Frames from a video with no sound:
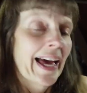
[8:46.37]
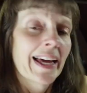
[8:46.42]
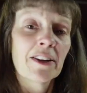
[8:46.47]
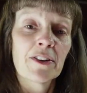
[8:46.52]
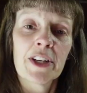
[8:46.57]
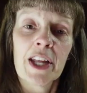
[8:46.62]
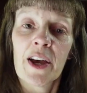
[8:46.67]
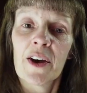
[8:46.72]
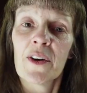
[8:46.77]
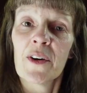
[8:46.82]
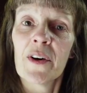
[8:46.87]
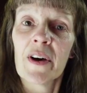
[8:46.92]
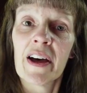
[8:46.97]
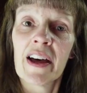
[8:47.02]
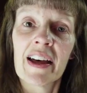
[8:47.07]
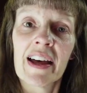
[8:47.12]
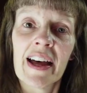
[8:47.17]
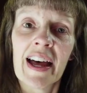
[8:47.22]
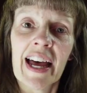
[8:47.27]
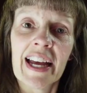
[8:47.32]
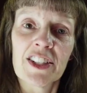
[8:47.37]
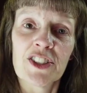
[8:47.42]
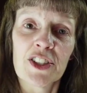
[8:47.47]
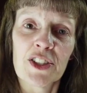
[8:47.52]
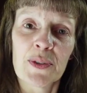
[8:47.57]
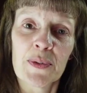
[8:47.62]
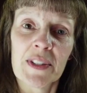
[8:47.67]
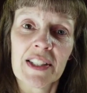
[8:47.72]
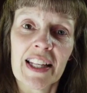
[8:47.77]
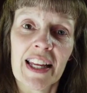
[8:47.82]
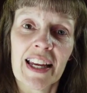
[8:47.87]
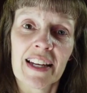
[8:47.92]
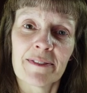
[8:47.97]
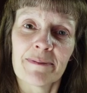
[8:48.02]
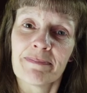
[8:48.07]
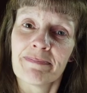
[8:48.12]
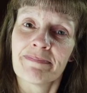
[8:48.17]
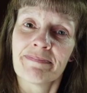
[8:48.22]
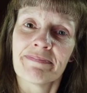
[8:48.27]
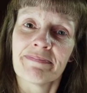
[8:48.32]
I don't know, I just was like,
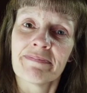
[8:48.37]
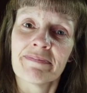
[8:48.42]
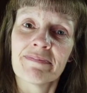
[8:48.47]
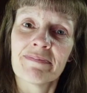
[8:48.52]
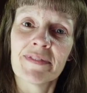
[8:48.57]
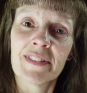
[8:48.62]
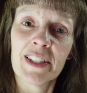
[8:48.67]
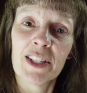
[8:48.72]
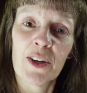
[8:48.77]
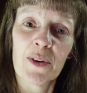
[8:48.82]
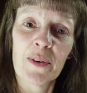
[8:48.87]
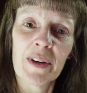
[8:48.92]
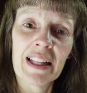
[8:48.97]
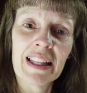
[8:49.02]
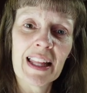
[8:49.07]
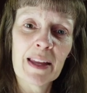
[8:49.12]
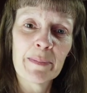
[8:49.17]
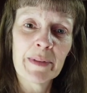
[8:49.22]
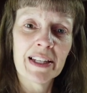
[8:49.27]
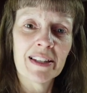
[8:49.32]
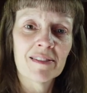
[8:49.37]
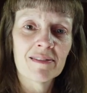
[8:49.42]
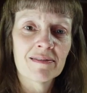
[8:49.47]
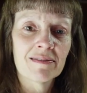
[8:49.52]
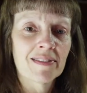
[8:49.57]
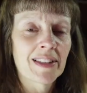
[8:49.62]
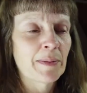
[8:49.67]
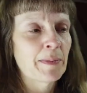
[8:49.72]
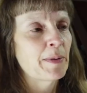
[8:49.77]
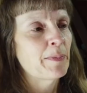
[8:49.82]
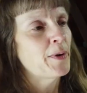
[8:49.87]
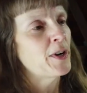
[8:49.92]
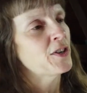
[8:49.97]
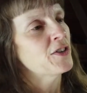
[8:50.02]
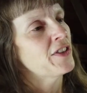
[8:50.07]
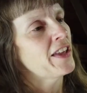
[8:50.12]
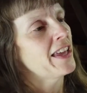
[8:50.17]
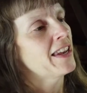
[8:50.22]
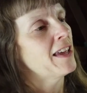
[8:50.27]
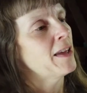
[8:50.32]
you know what, let me
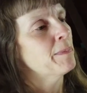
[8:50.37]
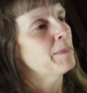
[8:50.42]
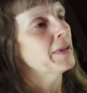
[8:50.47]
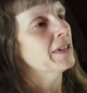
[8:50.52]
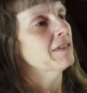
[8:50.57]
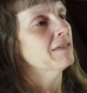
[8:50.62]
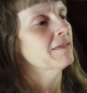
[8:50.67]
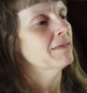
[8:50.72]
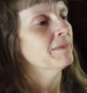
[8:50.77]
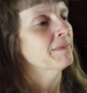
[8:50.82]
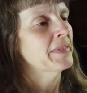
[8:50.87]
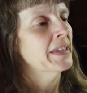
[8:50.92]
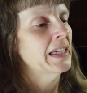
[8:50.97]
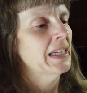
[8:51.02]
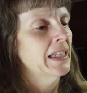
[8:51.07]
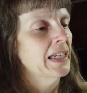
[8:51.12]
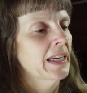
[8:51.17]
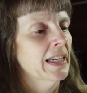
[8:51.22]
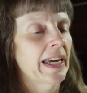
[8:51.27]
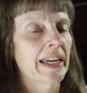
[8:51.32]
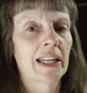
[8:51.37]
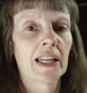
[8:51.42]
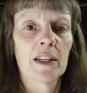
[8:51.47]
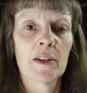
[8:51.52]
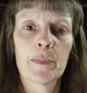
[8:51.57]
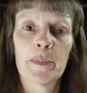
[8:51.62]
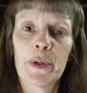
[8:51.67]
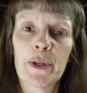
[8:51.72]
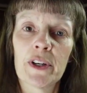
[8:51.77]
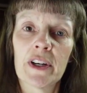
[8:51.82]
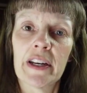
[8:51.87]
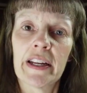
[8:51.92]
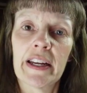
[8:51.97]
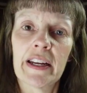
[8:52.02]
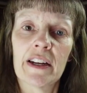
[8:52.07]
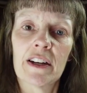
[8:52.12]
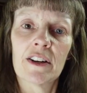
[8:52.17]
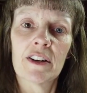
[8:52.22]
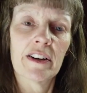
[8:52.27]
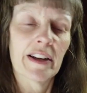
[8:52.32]
brush that up and kind of put it
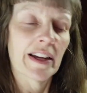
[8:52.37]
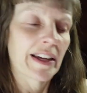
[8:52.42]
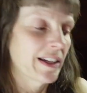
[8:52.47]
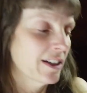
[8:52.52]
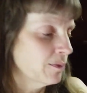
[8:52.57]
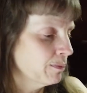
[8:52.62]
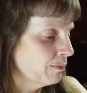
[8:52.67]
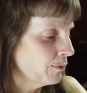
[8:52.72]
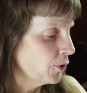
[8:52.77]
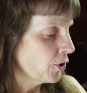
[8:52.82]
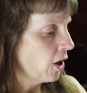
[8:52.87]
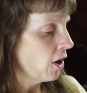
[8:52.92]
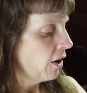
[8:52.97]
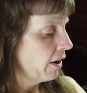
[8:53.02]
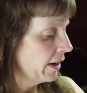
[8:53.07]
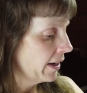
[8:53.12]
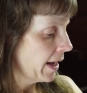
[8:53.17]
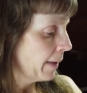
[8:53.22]
here in a jar.